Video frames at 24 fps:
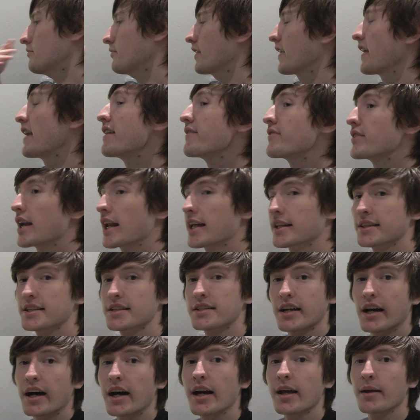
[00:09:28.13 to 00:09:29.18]
even at the
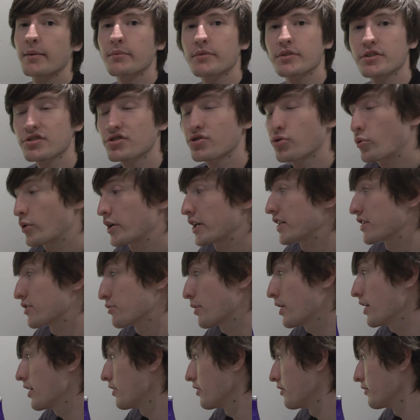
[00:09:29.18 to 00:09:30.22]
time, because
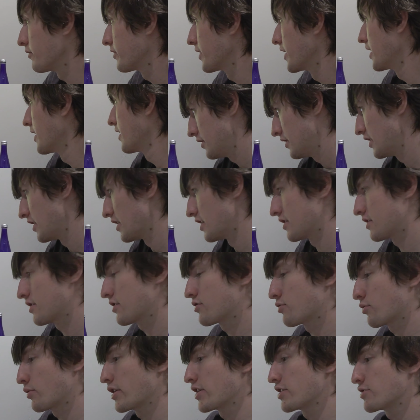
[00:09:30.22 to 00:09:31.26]
2012, it's a
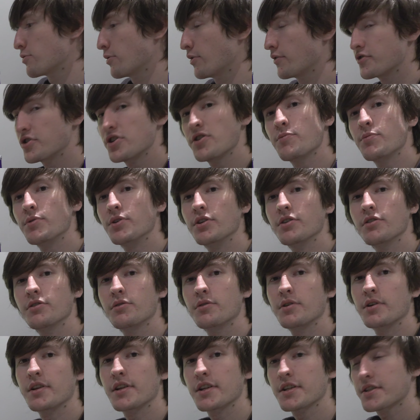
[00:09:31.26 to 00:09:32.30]
2012
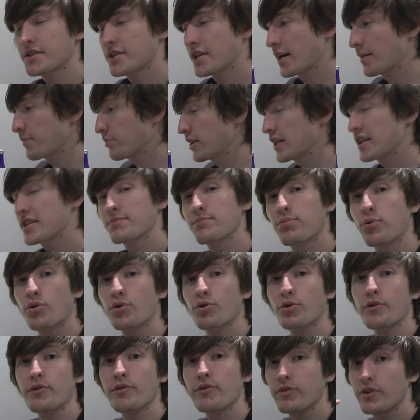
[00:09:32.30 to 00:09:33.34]
GPU, and that plays
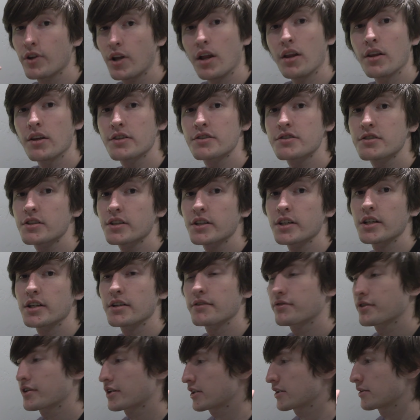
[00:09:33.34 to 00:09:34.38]
Portal flawlessly, and
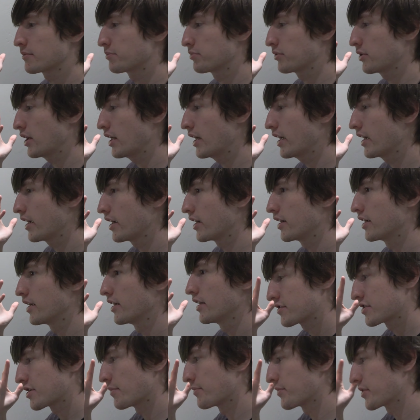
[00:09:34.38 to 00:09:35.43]
if it could play
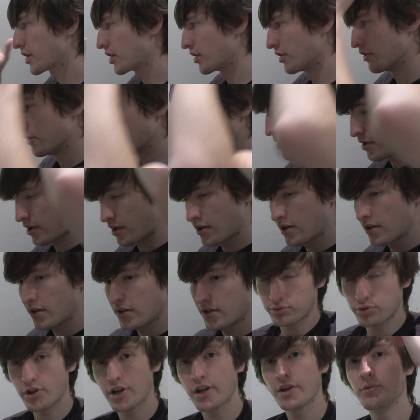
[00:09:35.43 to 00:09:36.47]
something newer
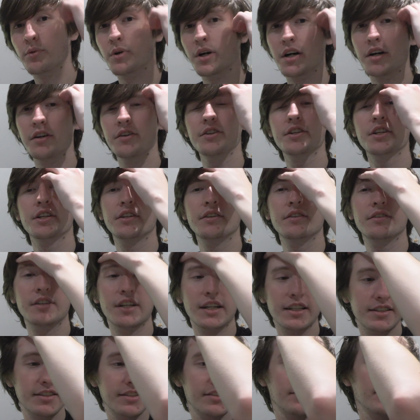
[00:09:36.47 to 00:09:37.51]
pretty well, then
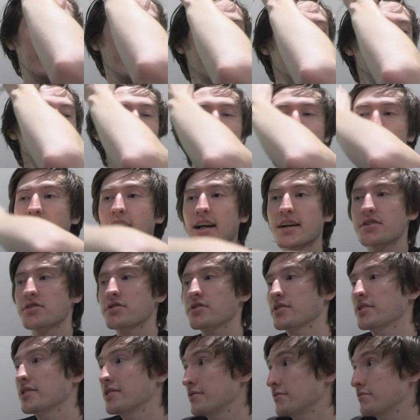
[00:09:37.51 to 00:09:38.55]
that's
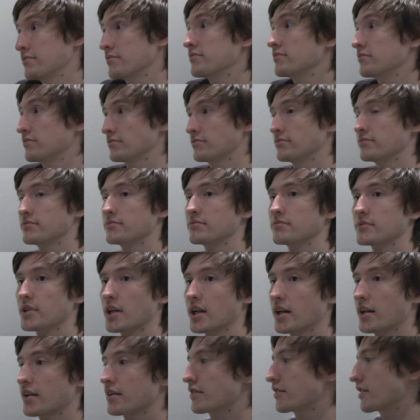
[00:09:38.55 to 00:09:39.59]
actually a